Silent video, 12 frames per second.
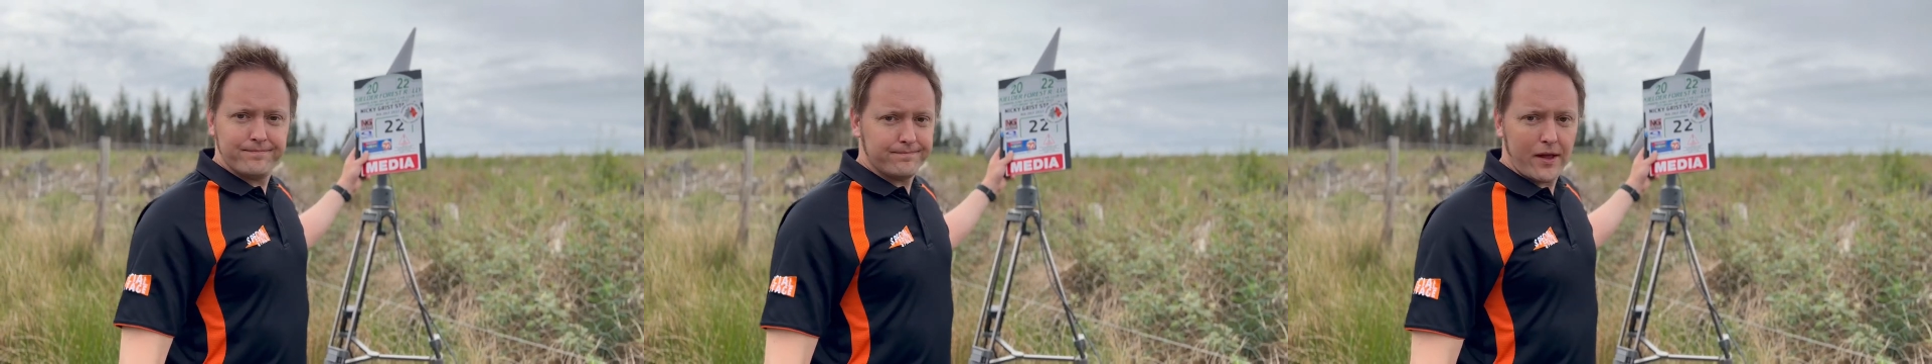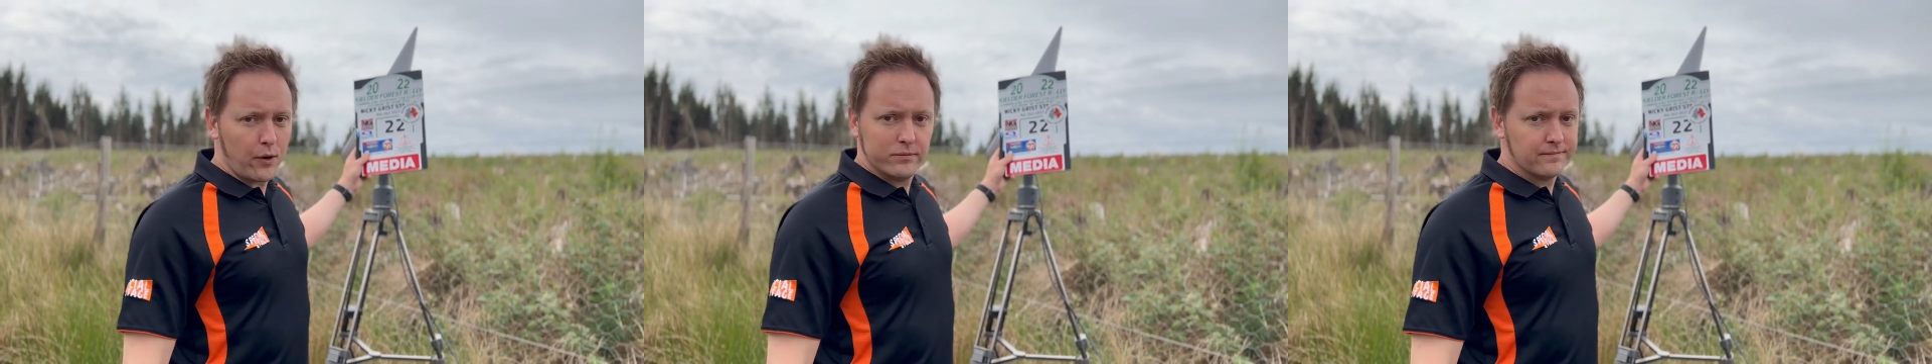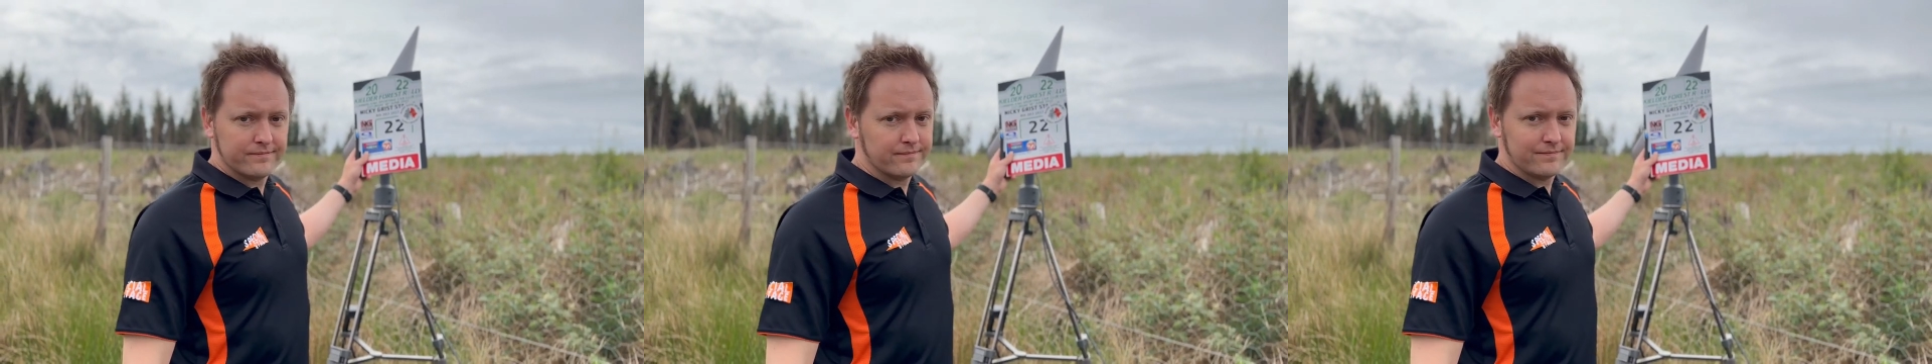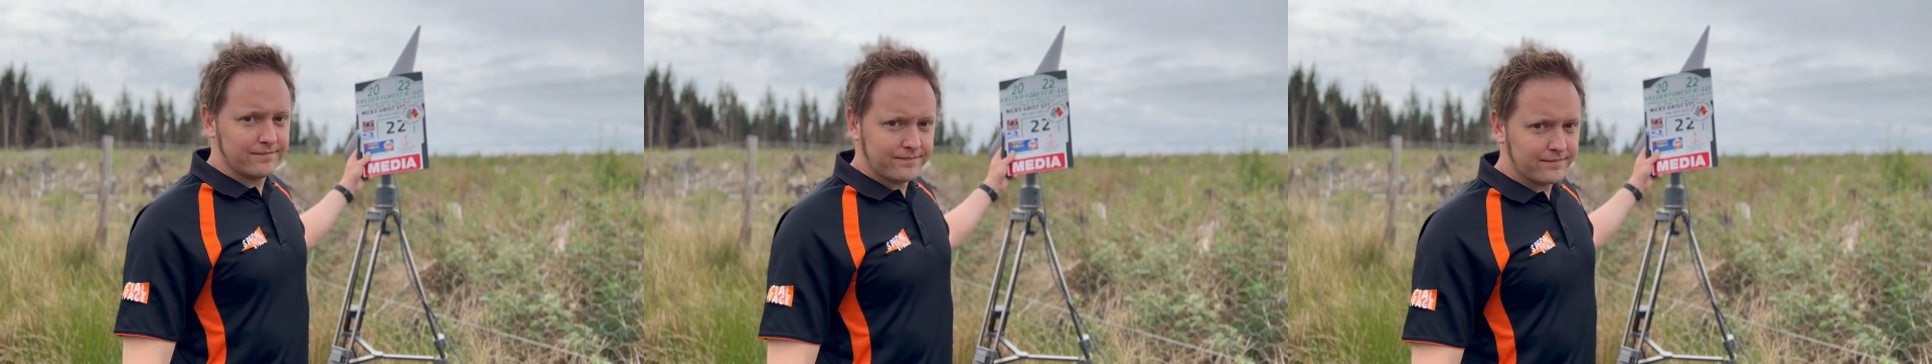No,
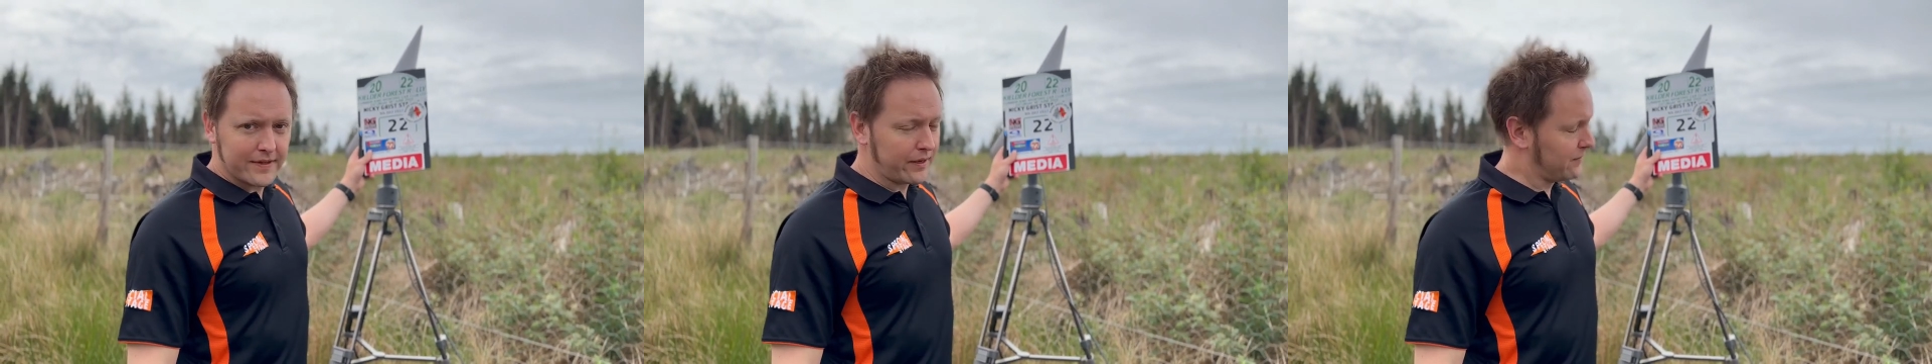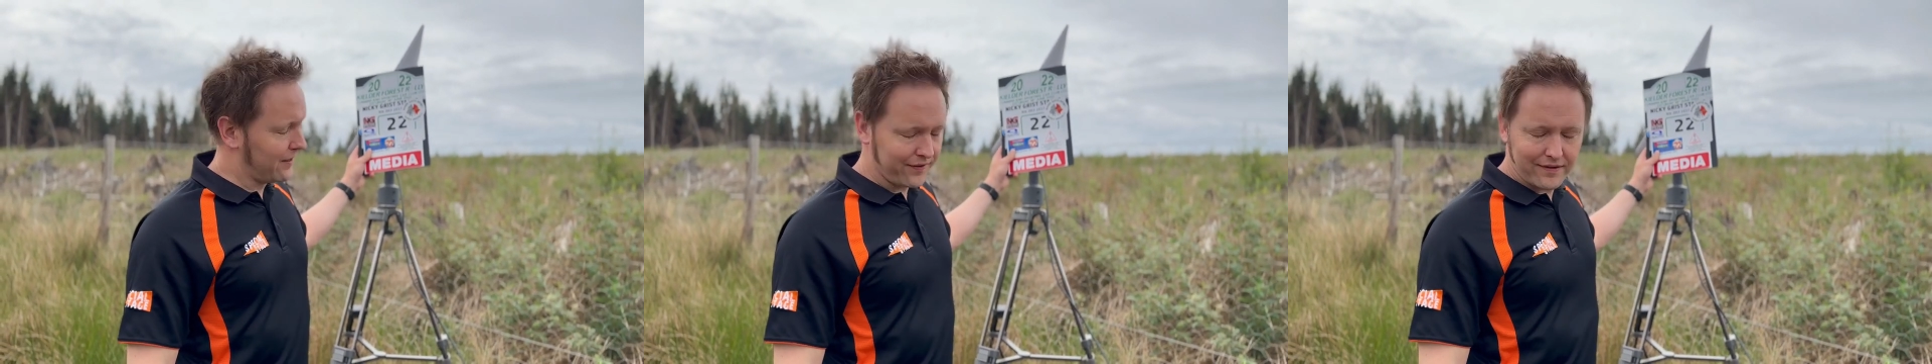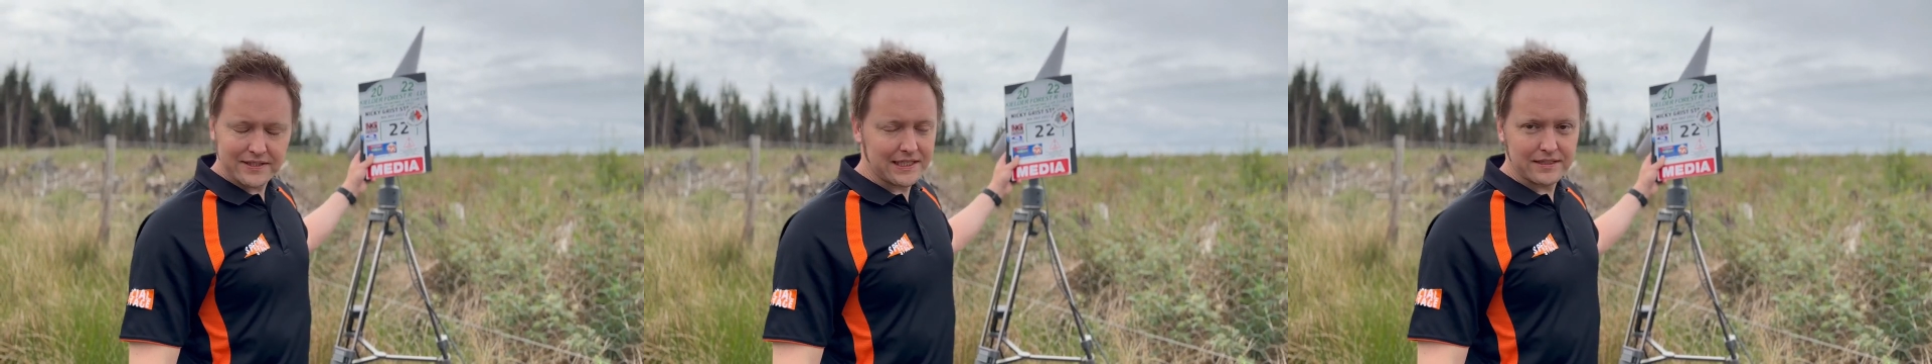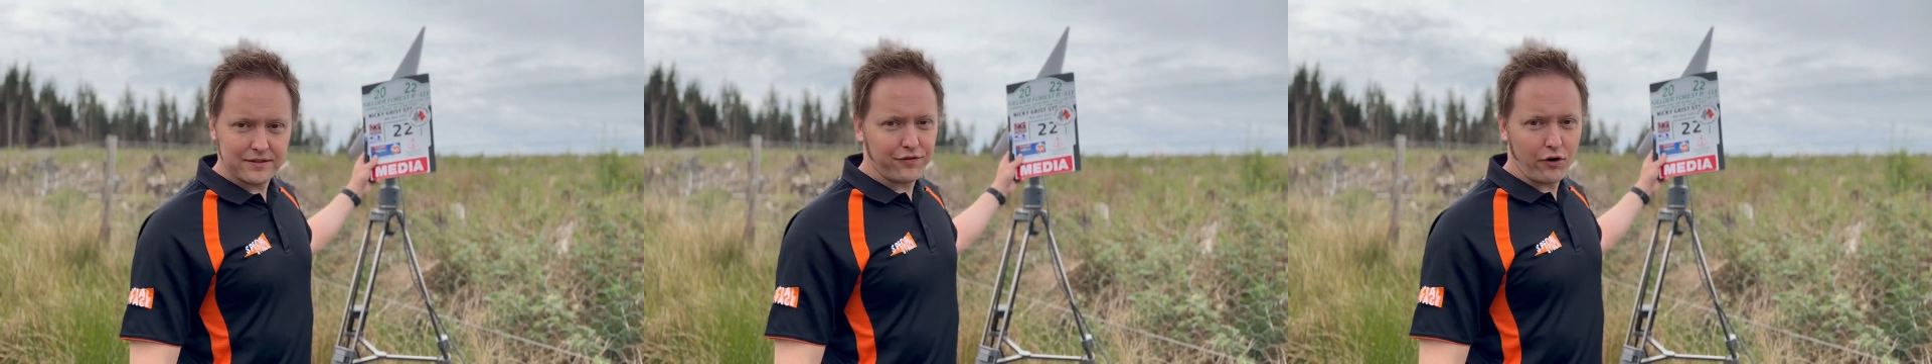no. If you ever see
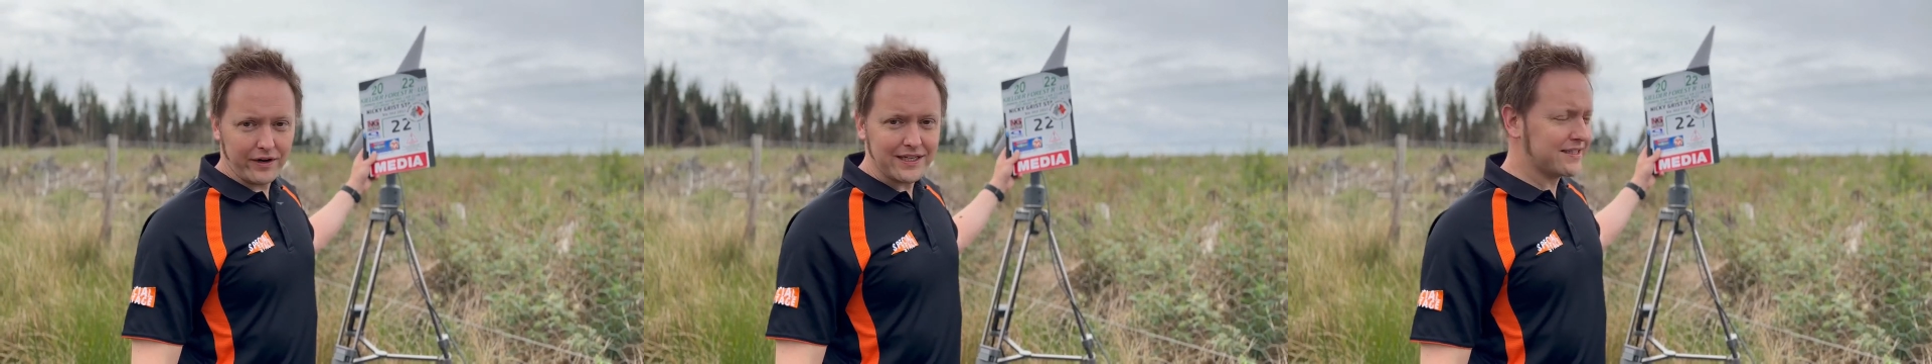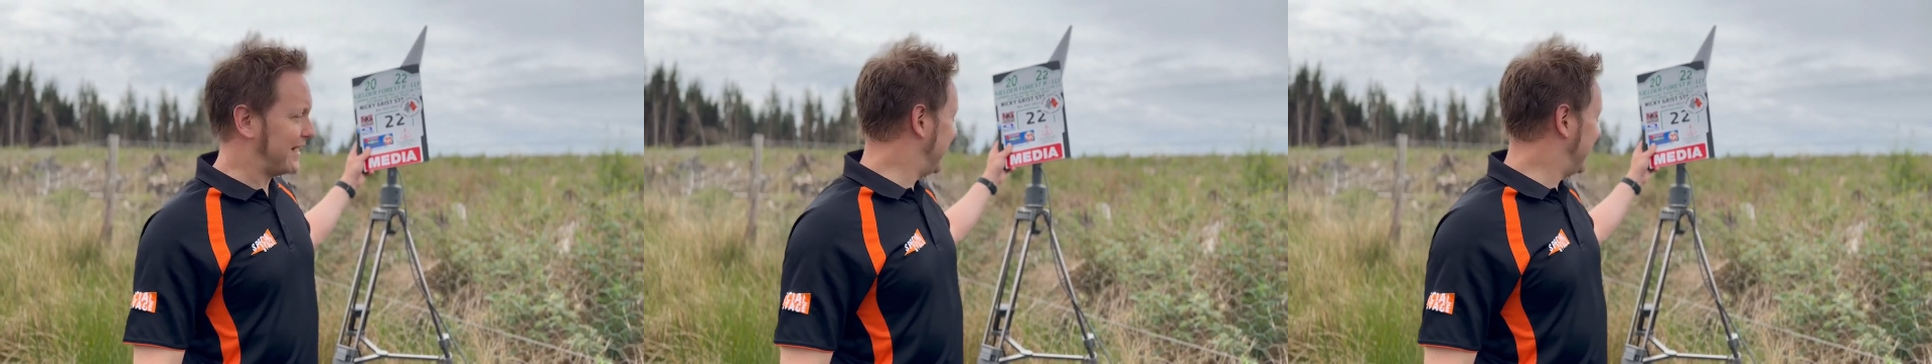us in a forest